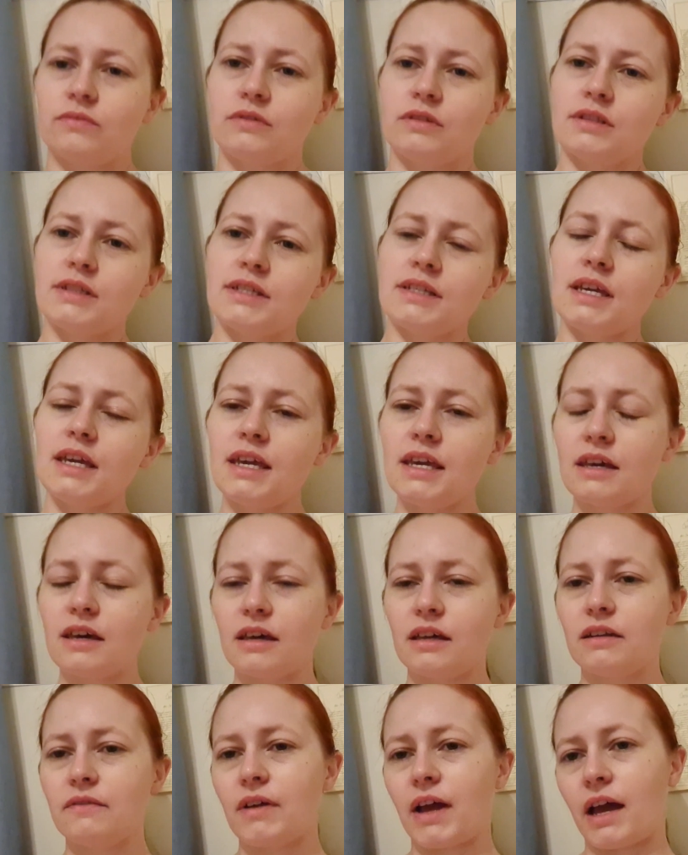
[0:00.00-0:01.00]
see
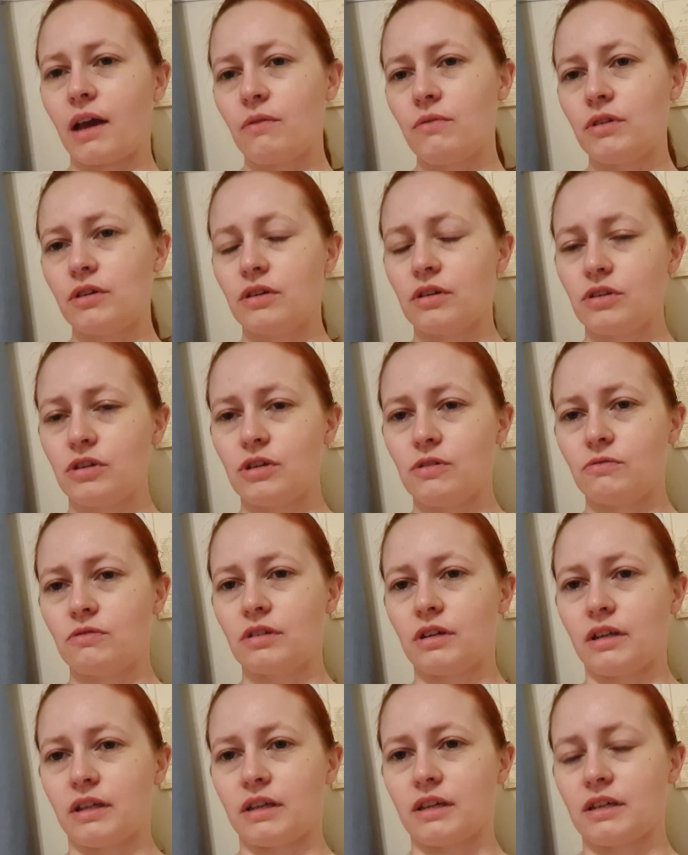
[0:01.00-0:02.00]
kind of how you can
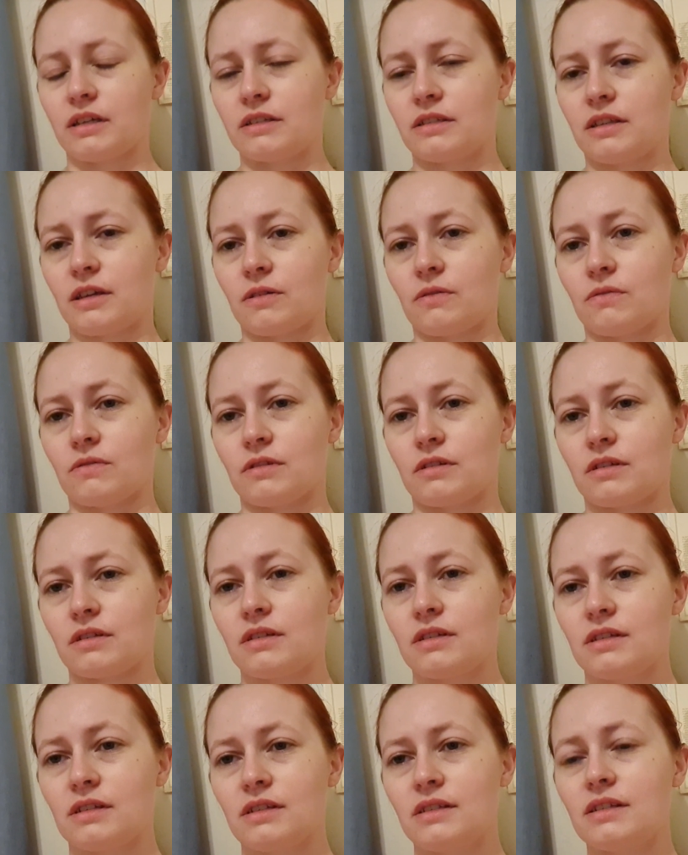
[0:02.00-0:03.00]
utilise those
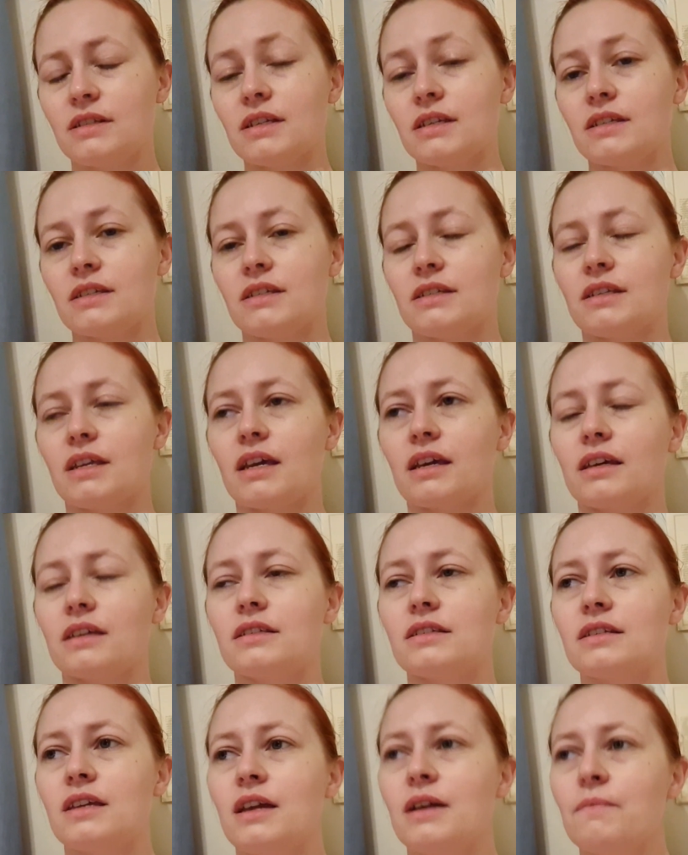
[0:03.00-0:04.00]
60
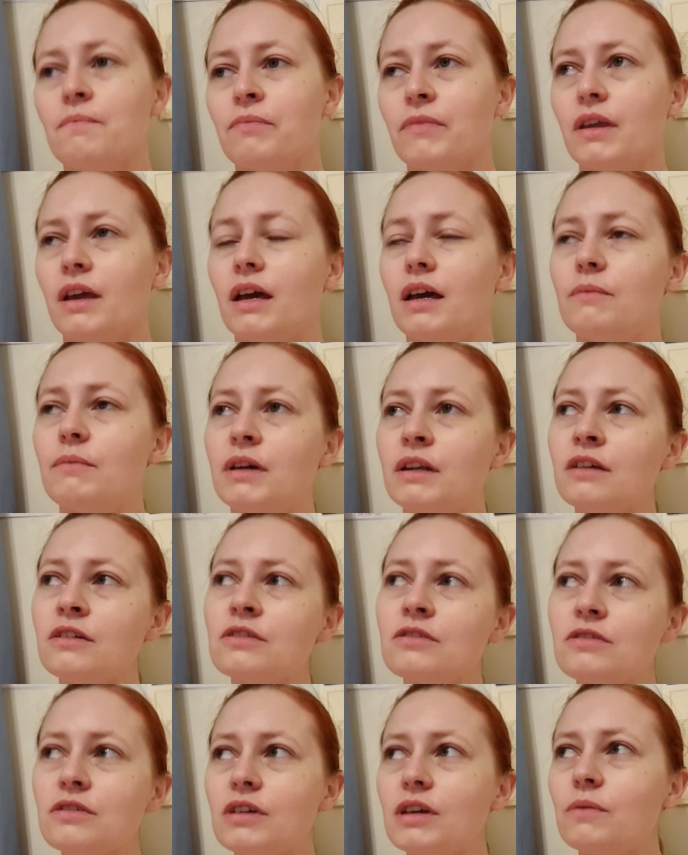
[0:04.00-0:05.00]
seconds. And I
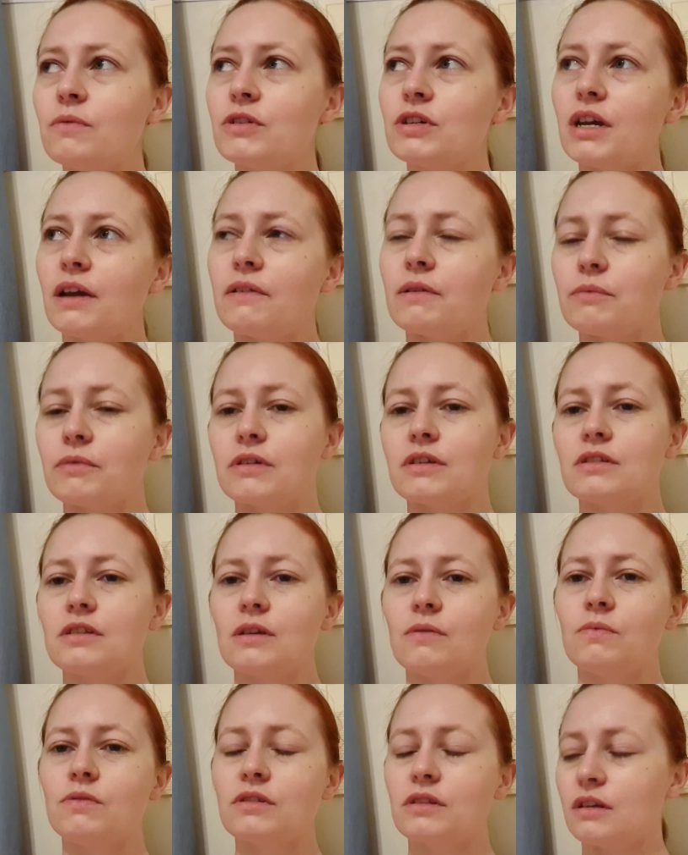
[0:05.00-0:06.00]
just thought I would share it because
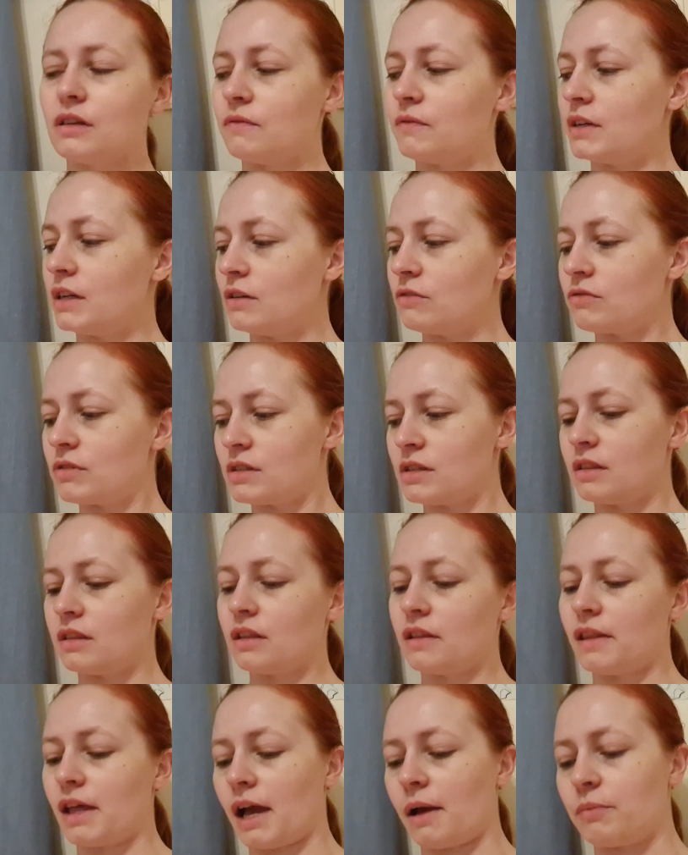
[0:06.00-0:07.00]
it was kind of an interesting
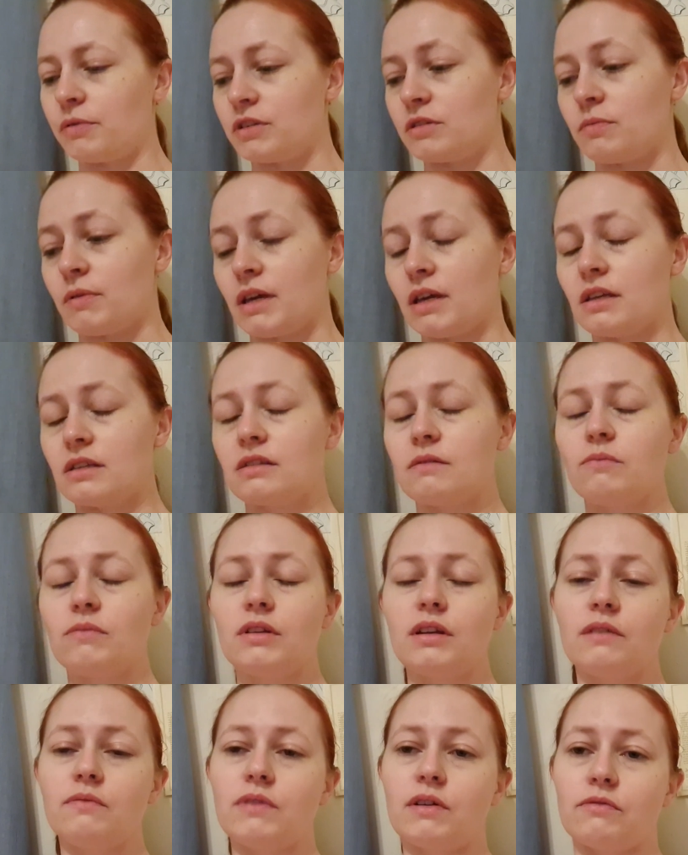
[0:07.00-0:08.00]
thing that happened to me. It's
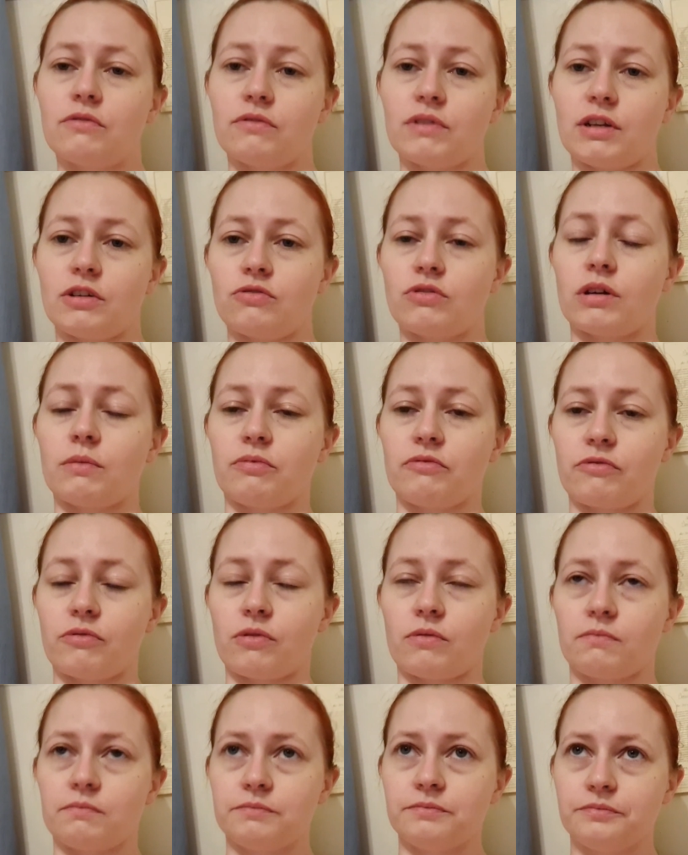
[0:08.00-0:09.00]
something I've never really tried before,